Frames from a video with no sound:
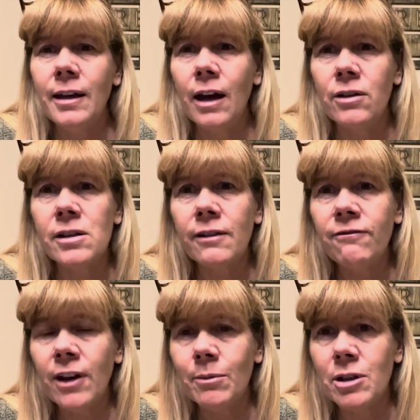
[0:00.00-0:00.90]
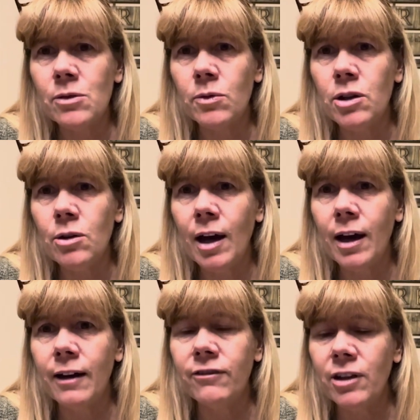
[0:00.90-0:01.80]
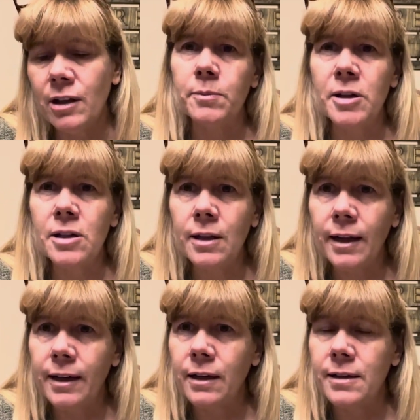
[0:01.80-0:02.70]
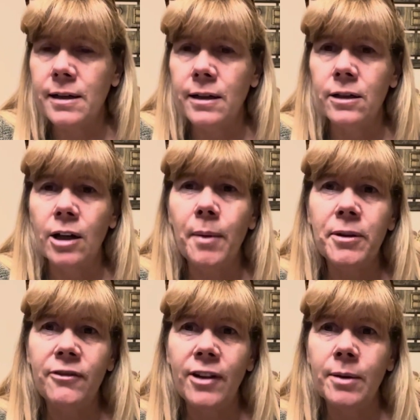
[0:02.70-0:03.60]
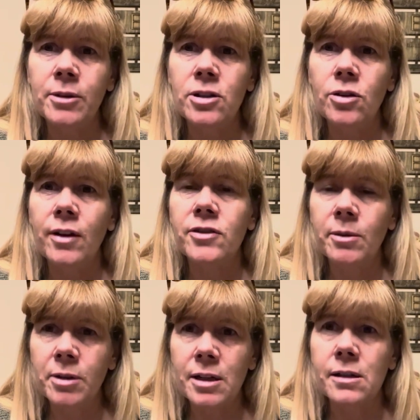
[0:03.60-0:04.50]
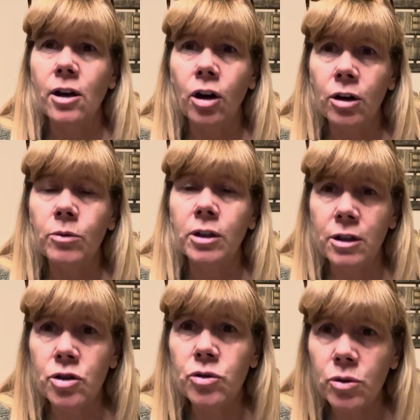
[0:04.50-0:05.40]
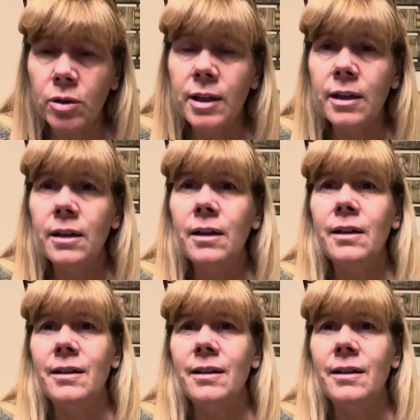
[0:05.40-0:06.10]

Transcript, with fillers: Now in some families when you have especially like I see in adoptive families you have some kids that are really truly